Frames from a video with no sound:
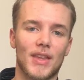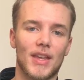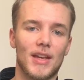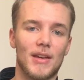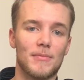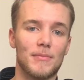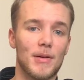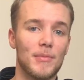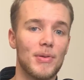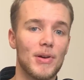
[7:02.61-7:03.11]

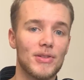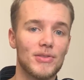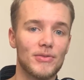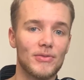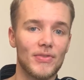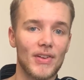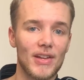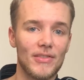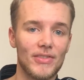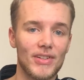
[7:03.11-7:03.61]
My personal
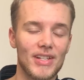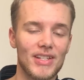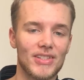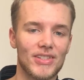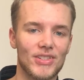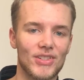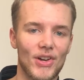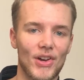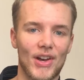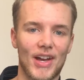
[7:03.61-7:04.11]
favourite is the
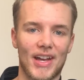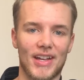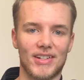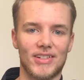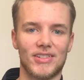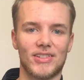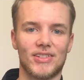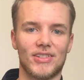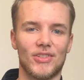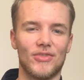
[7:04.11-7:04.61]

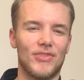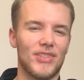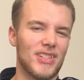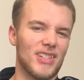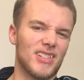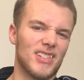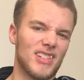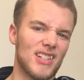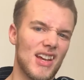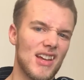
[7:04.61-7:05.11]
nuthatch, who visits
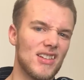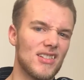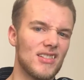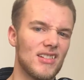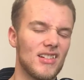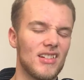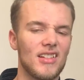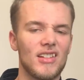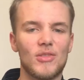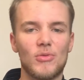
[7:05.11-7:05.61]

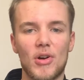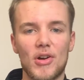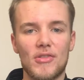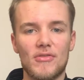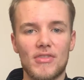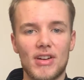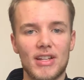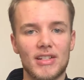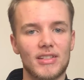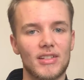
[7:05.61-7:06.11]
occasionally, quite a
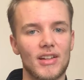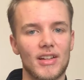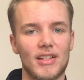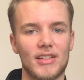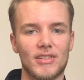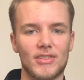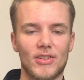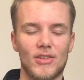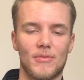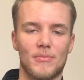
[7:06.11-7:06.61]
rare sight in
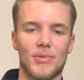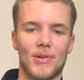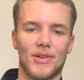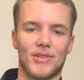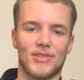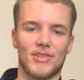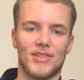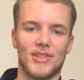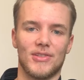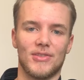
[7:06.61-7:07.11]
certain parts
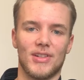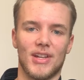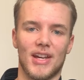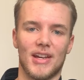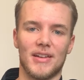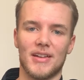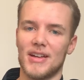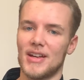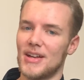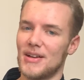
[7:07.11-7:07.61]
of the UK,
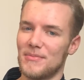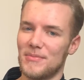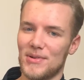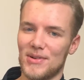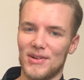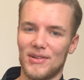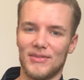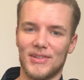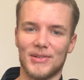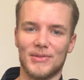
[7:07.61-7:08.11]
but
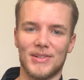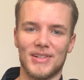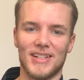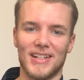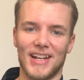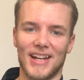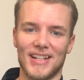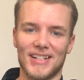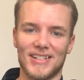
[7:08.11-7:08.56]
lovely when you catch